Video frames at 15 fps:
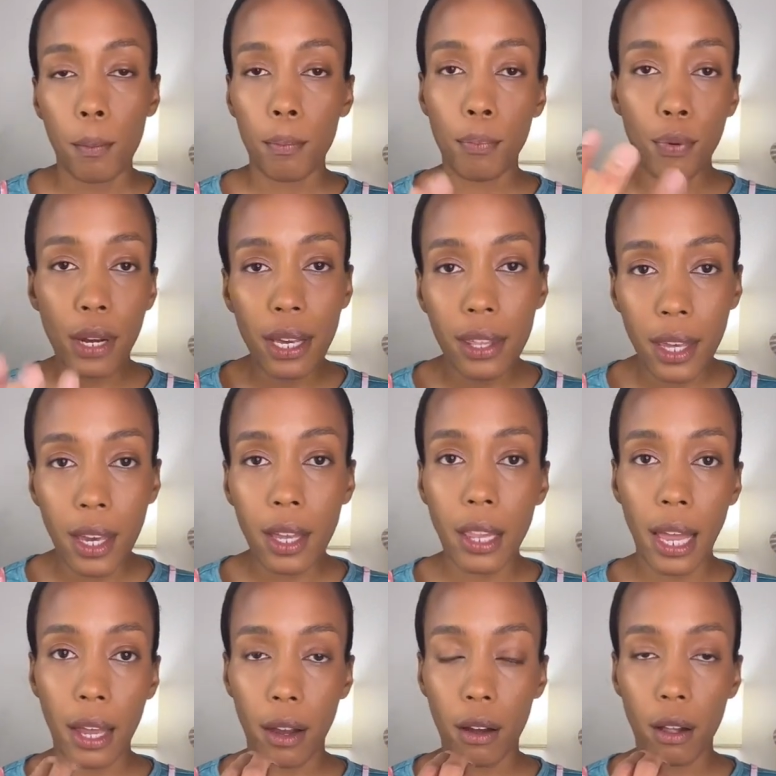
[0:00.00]
breathing,
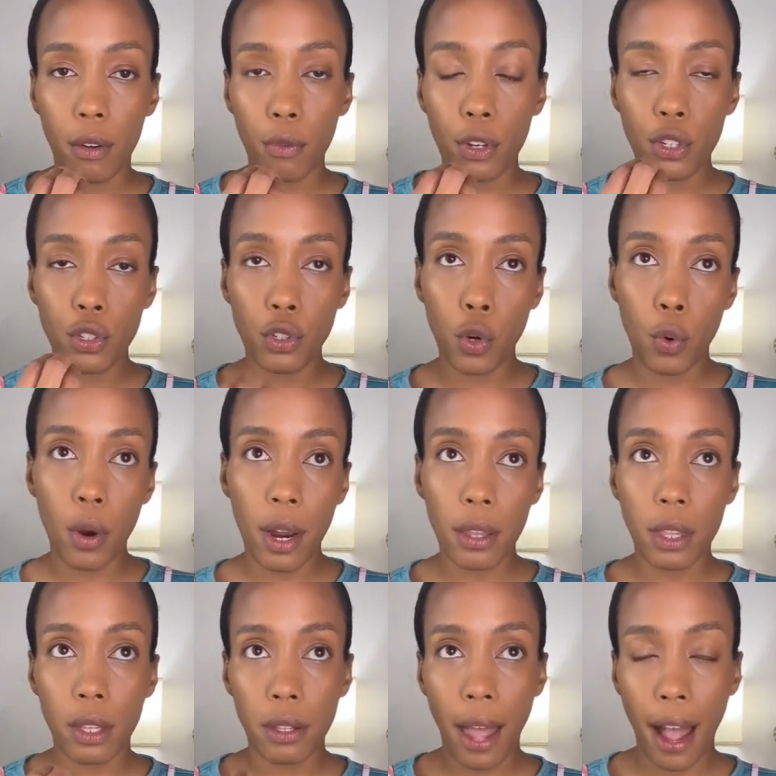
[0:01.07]

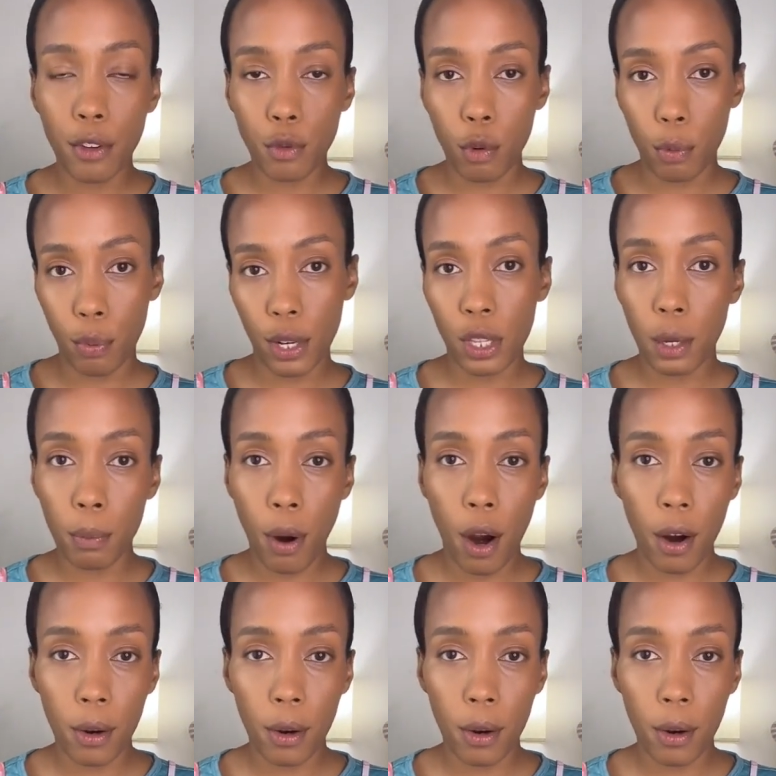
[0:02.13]
restoring the natural breathing